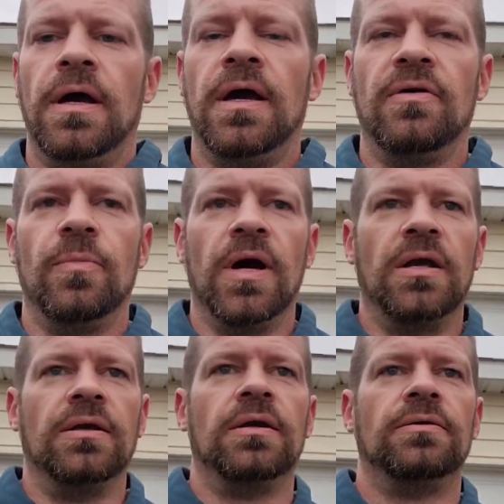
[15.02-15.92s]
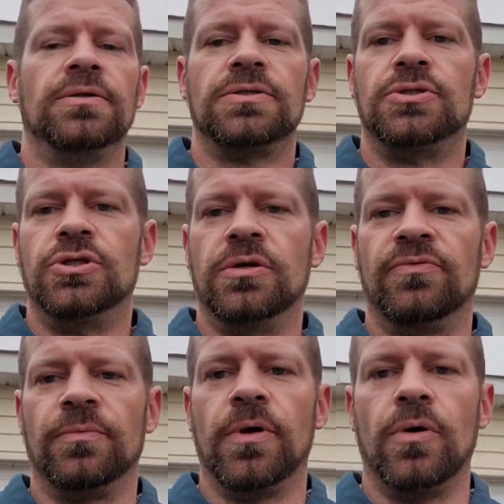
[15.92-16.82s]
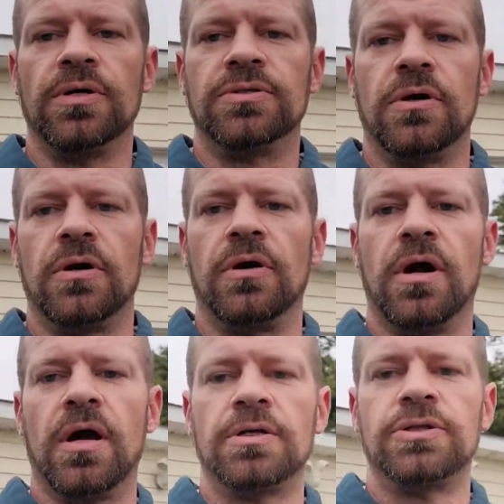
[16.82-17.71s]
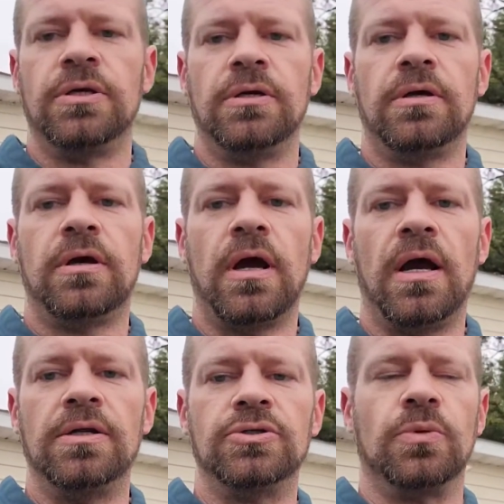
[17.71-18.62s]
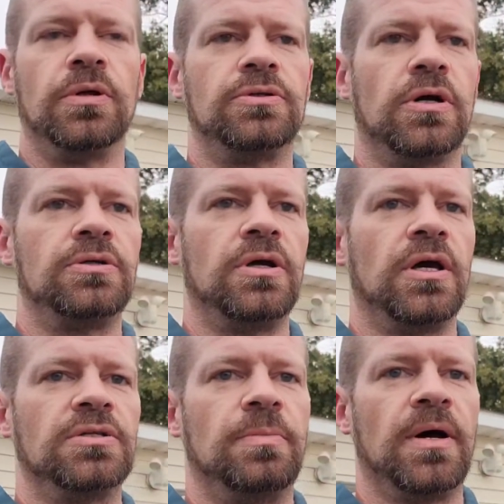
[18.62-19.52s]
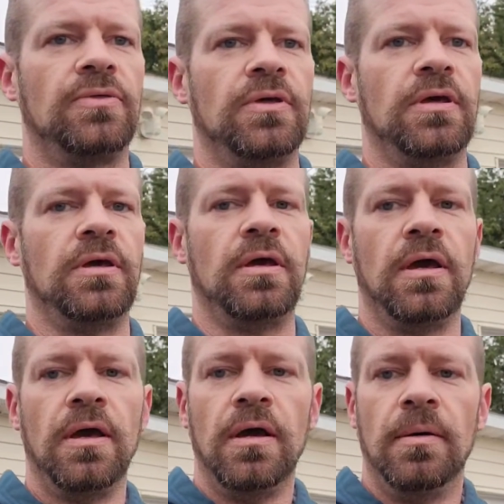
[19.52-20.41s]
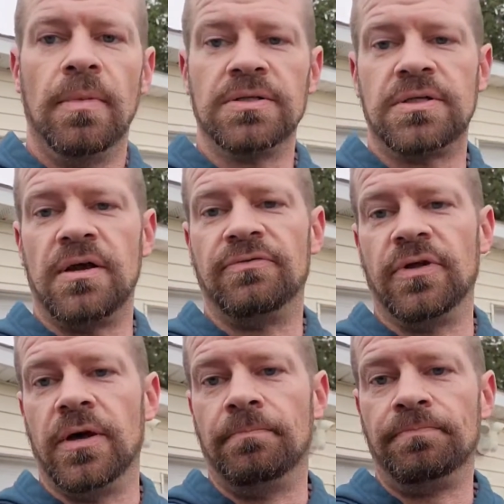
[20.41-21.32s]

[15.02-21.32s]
everybody, this is Jim from OSR Garage. I just want to talk to you guys about the Mustang flip.